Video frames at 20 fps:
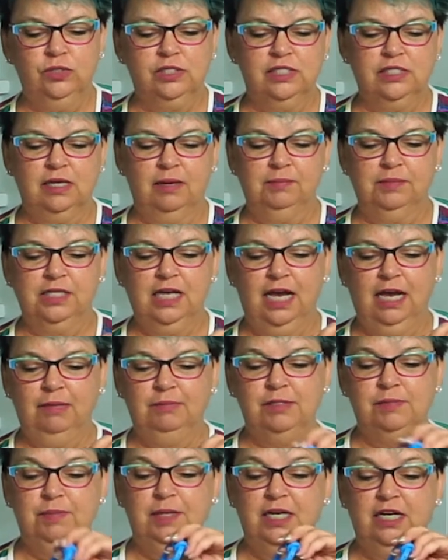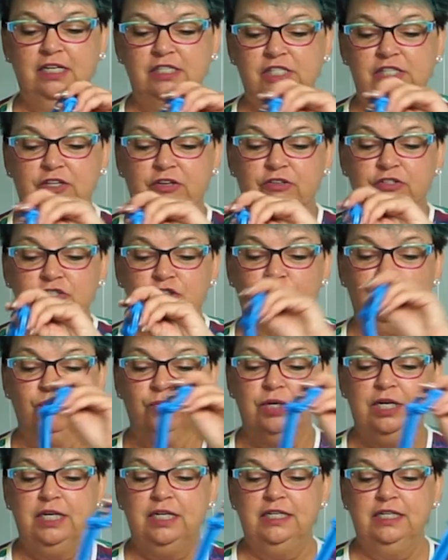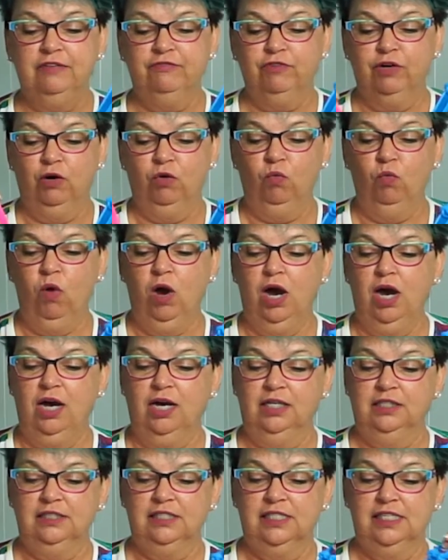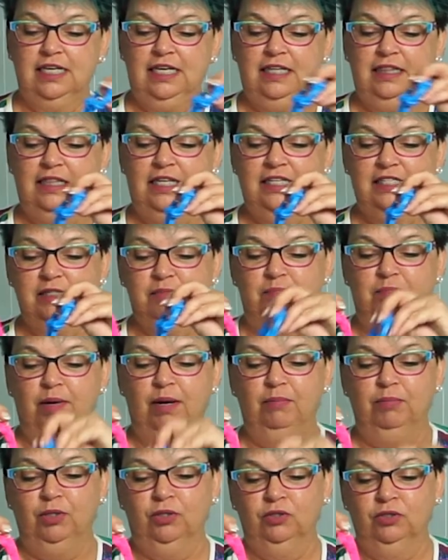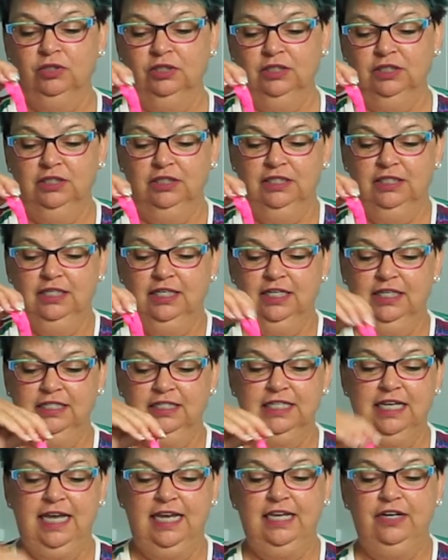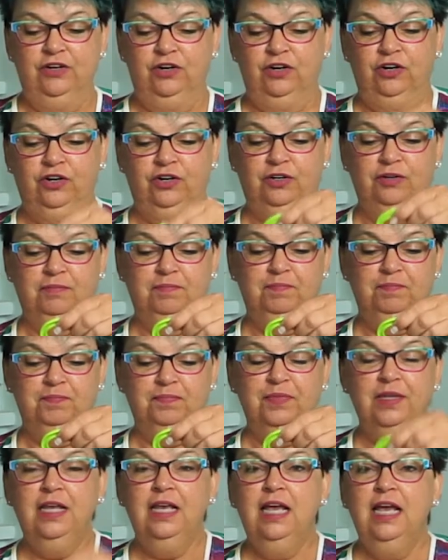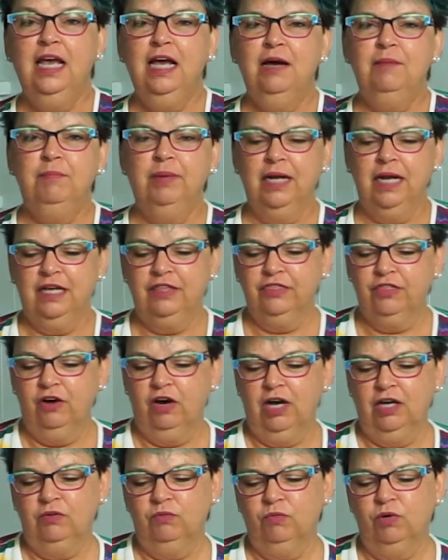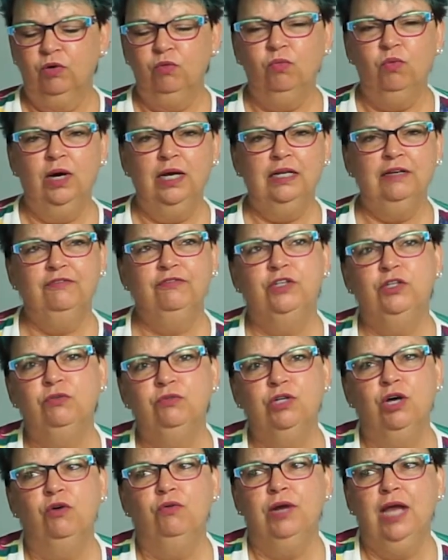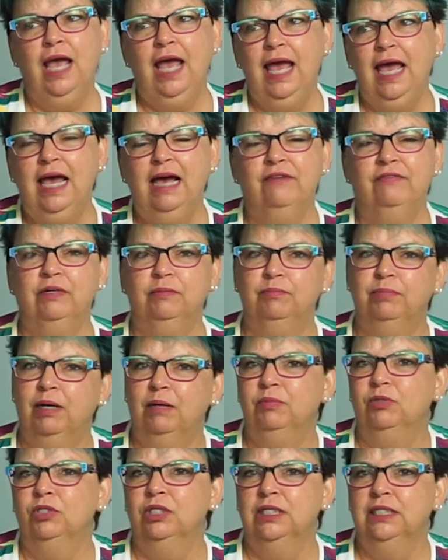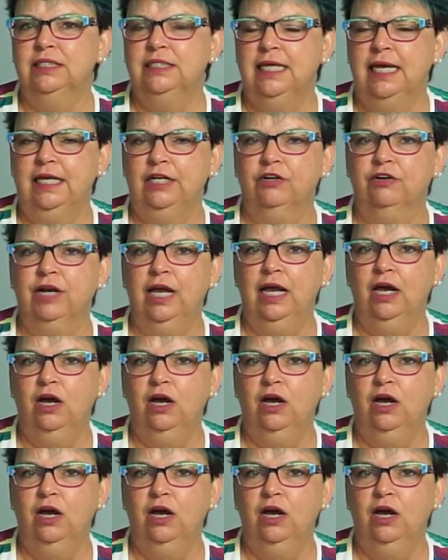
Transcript: sometimes because there's 3 different wands in this bubble container. But I thought, well, what if you don't have a bubble container at